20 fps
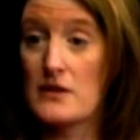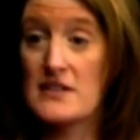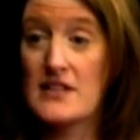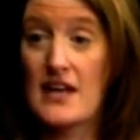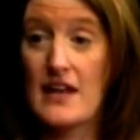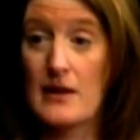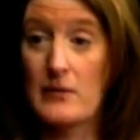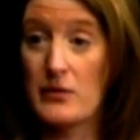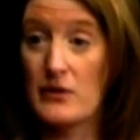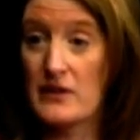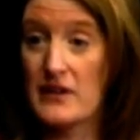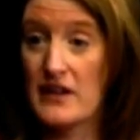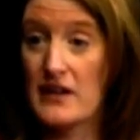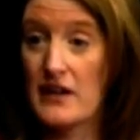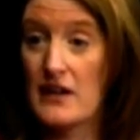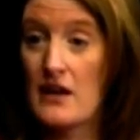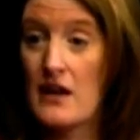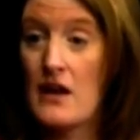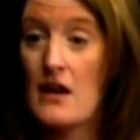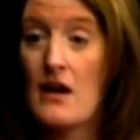
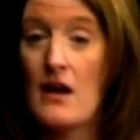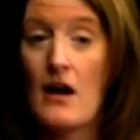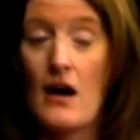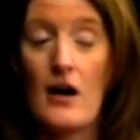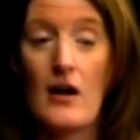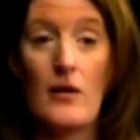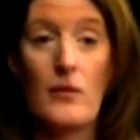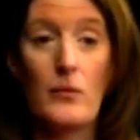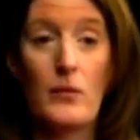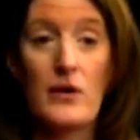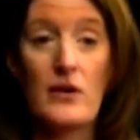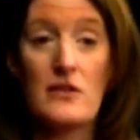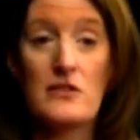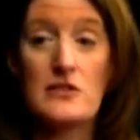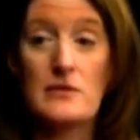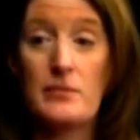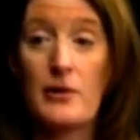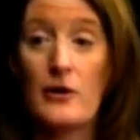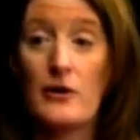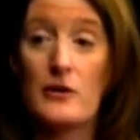tabling. Um, we
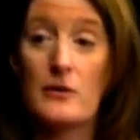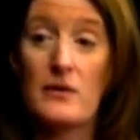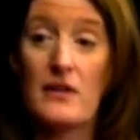also partner